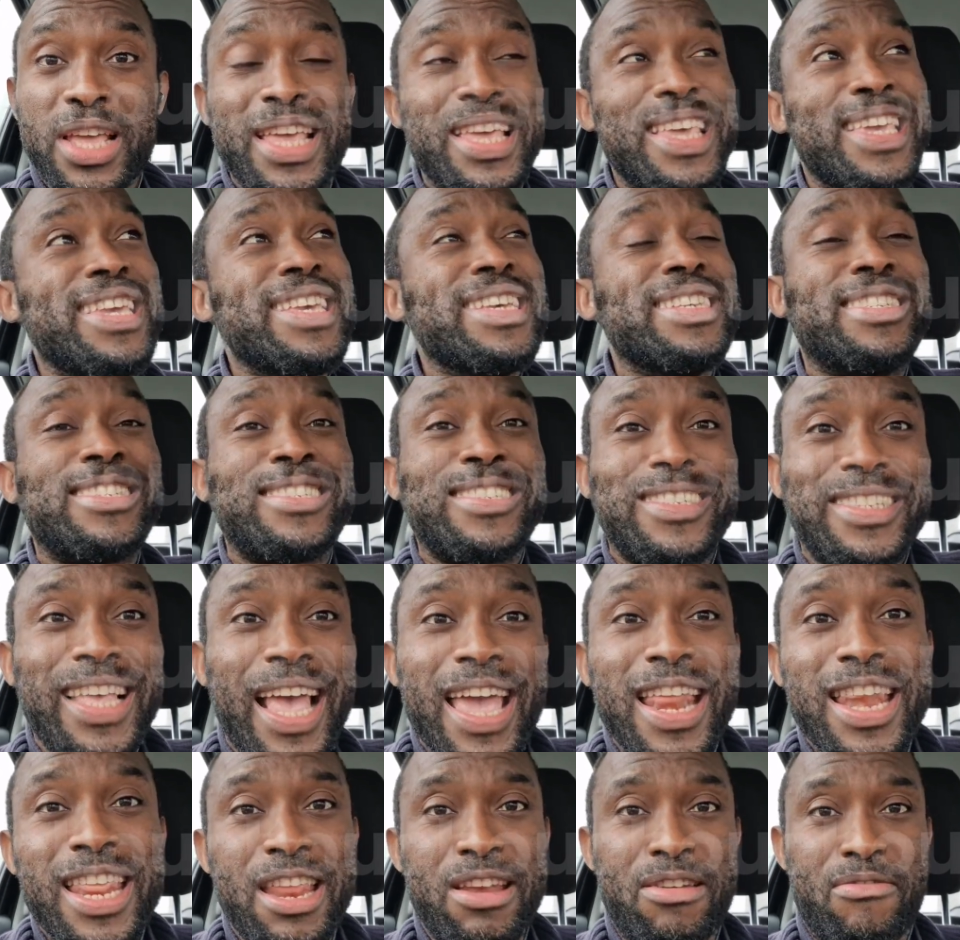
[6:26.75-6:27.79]
He
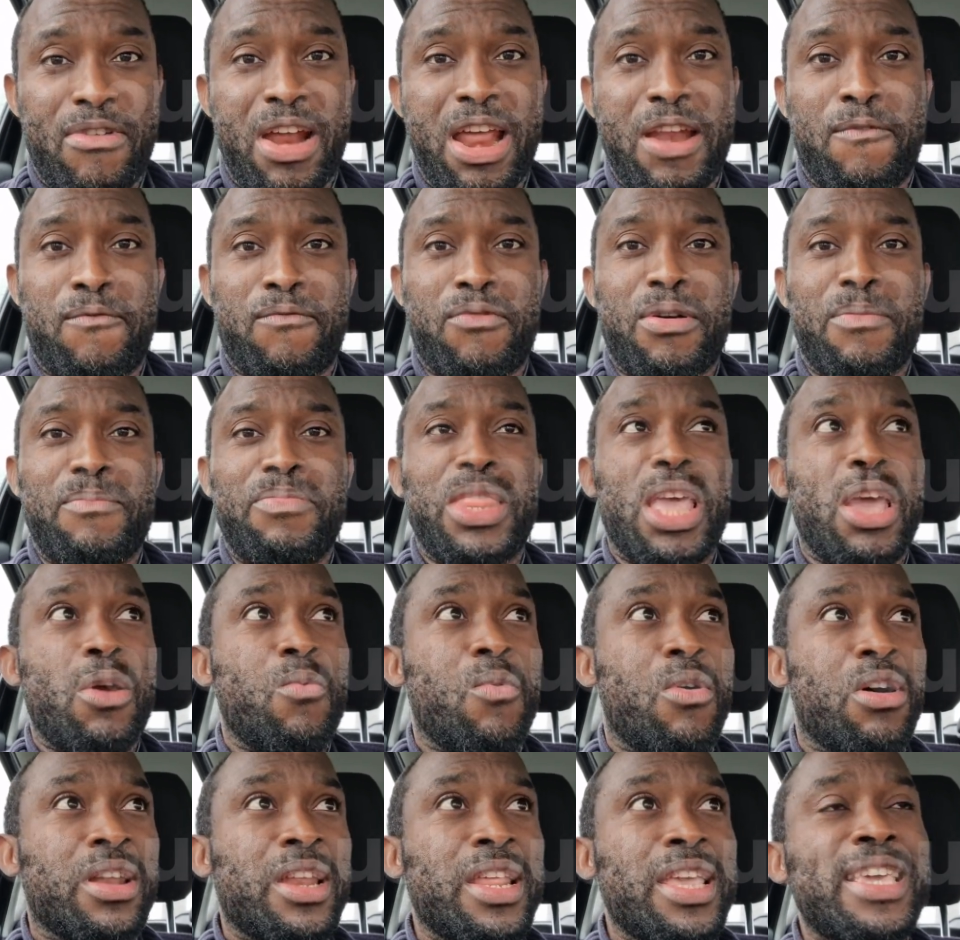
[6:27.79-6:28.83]
said it right from day
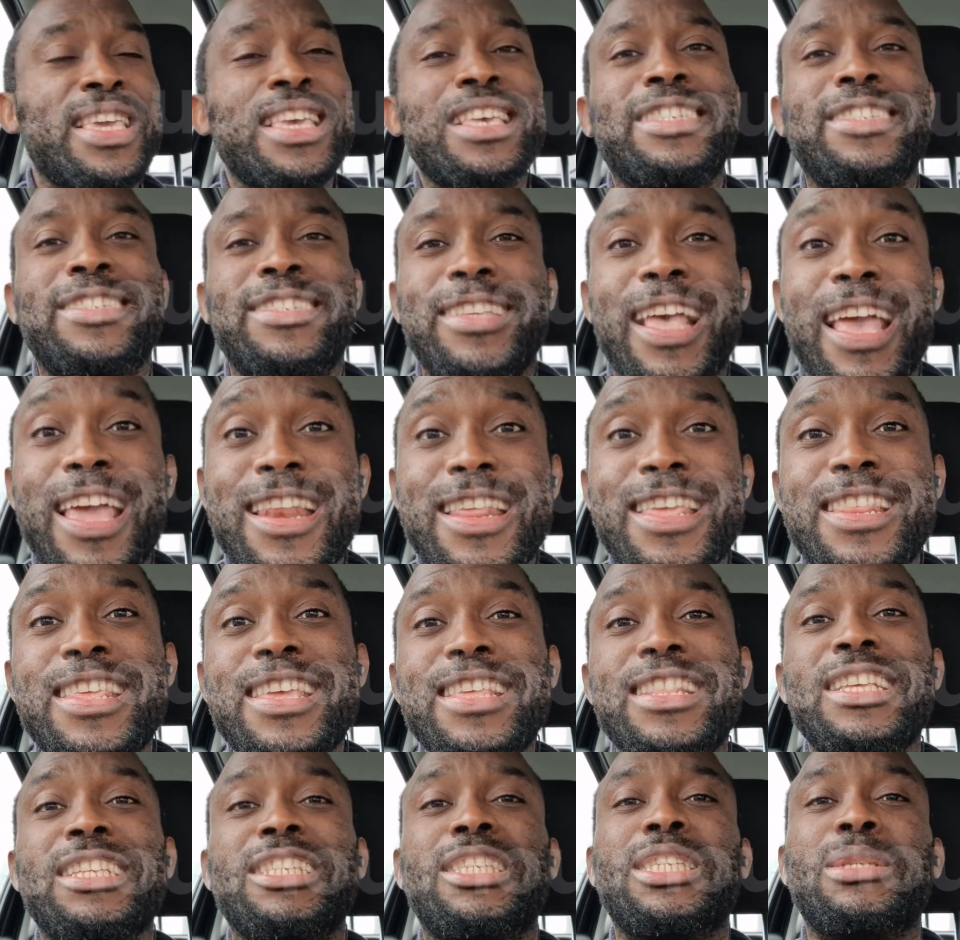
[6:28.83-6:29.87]
one. He said it
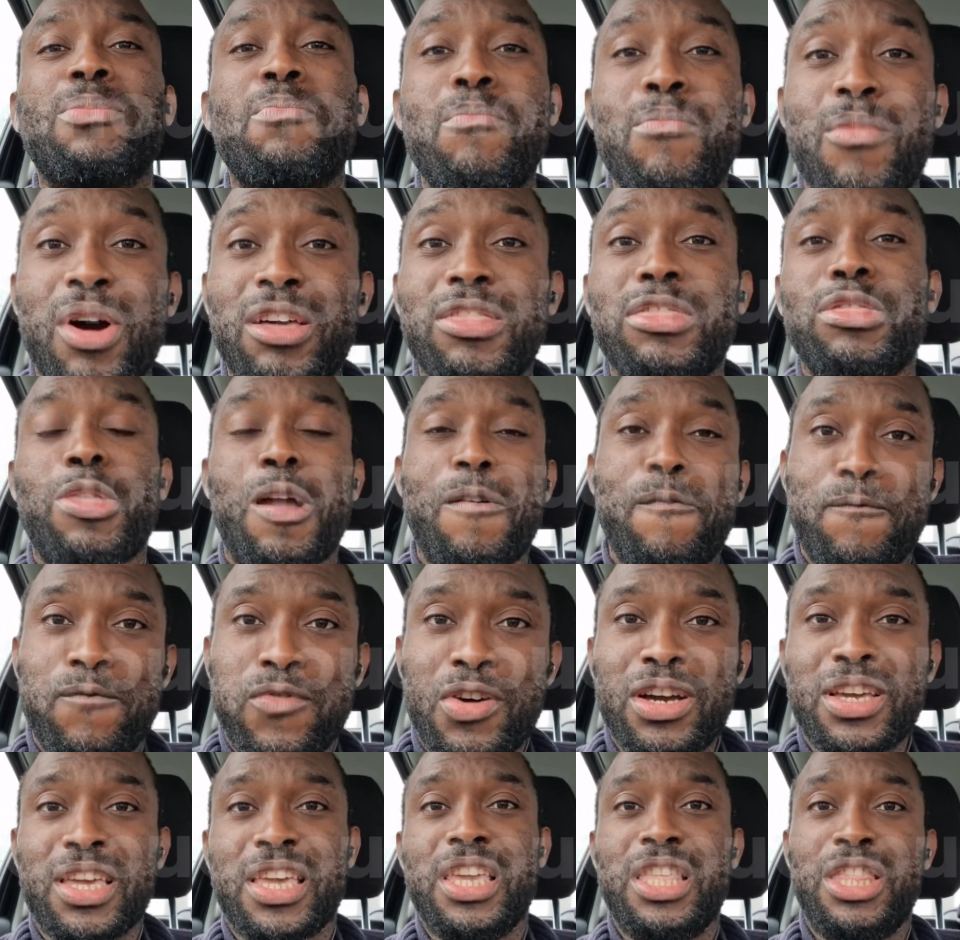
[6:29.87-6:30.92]
in his
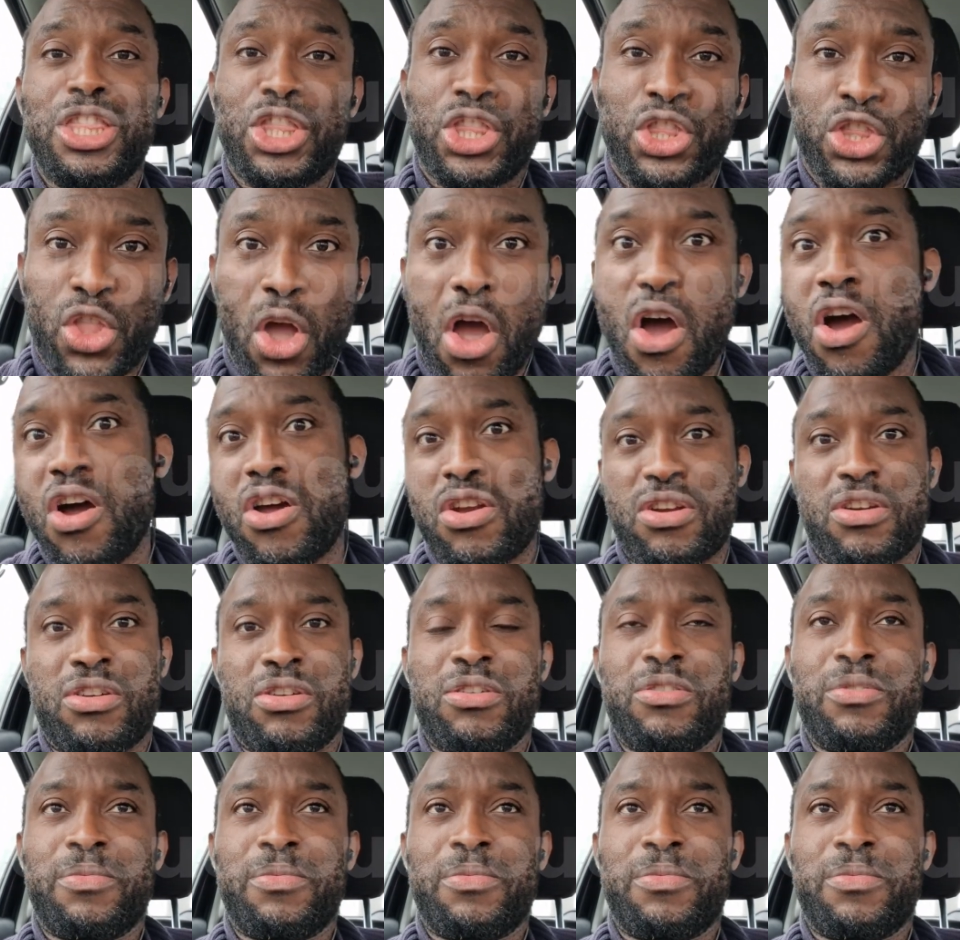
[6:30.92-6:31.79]
motherfucking tone.